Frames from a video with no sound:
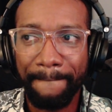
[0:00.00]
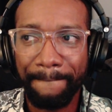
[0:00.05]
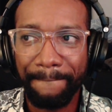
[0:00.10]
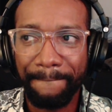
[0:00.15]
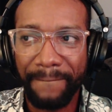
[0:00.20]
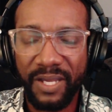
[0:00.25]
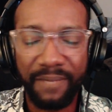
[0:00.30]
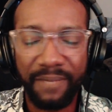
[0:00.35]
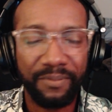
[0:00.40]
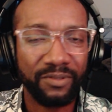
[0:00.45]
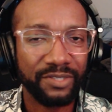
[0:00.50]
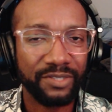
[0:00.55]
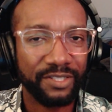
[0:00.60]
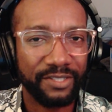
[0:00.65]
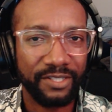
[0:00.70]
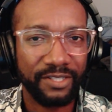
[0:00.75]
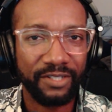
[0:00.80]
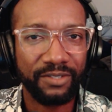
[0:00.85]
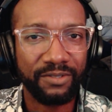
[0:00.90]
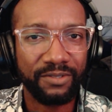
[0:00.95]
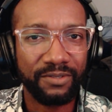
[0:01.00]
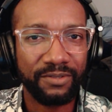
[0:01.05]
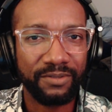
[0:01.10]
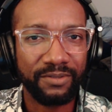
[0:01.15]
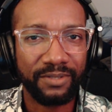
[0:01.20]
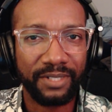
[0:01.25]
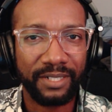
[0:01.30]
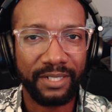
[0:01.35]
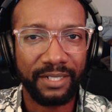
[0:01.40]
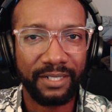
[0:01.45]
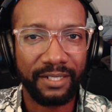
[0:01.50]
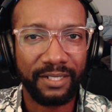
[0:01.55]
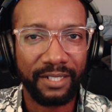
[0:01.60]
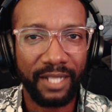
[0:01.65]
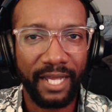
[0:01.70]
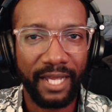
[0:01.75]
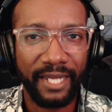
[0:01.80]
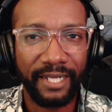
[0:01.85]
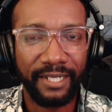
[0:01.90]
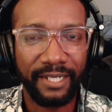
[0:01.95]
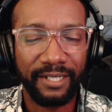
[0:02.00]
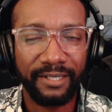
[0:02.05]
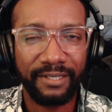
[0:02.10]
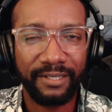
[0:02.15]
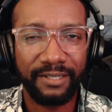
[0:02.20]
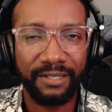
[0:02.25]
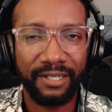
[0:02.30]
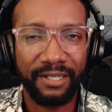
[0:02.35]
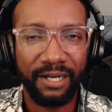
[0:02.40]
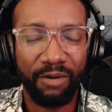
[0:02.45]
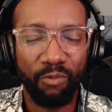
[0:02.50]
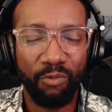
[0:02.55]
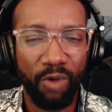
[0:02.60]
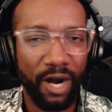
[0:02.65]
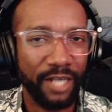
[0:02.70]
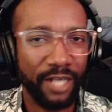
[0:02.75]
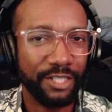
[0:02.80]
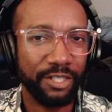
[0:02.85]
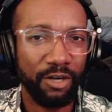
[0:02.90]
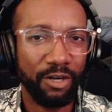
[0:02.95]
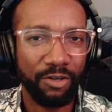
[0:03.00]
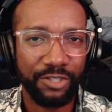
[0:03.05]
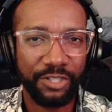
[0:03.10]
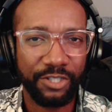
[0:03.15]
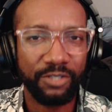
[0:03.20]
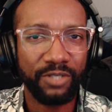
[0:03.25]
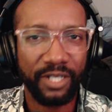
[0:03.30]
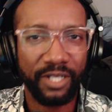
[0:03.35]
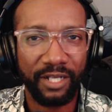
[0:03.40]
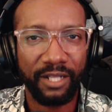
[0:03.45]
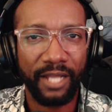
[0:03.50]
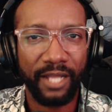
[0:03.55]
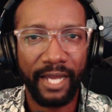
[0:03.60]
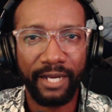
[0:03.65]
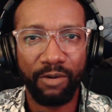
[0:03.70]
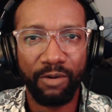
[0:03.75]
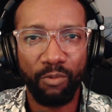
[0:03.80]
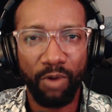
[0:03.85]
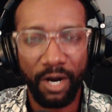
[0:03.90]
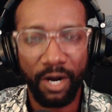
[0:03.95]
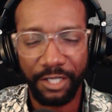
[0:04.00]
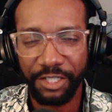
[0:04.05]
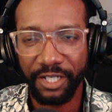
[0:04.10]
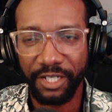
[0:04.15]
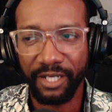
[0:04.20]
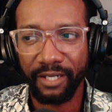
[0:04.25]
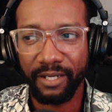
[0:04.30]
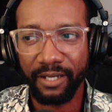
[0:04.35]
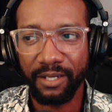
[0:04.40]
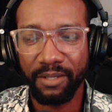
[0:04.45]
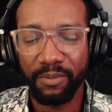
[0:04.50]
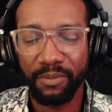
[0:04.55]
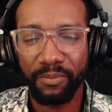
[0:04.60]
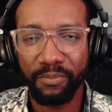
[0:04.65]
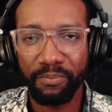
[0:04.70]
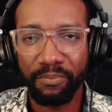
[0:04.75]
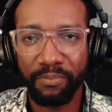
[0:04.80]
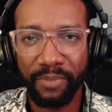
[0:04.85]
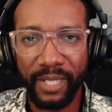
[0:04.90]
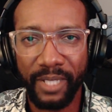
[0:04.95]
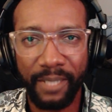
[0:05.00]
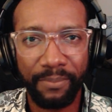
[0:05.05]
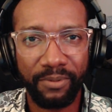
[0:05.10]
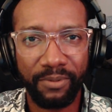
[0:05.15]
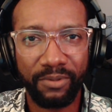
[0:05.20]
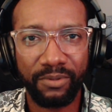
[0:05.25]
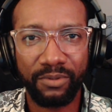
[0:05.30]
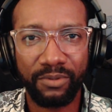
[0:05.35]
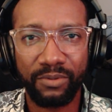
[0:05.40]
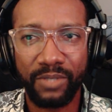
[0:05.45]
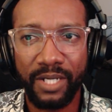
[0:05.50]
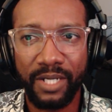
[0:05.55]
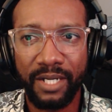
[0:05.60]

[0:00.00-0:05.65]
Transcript: people still are still going to like watching people